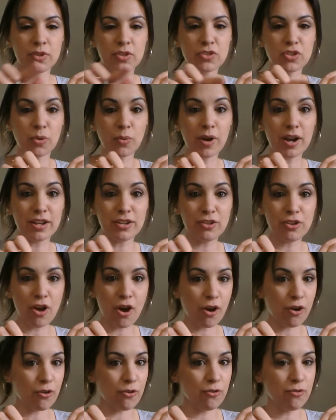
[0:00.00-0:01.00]
So I
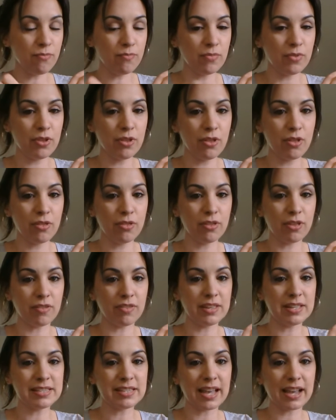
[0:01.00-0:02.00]
know that
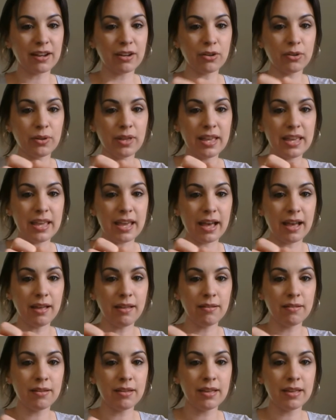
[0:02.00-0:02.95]
this angle here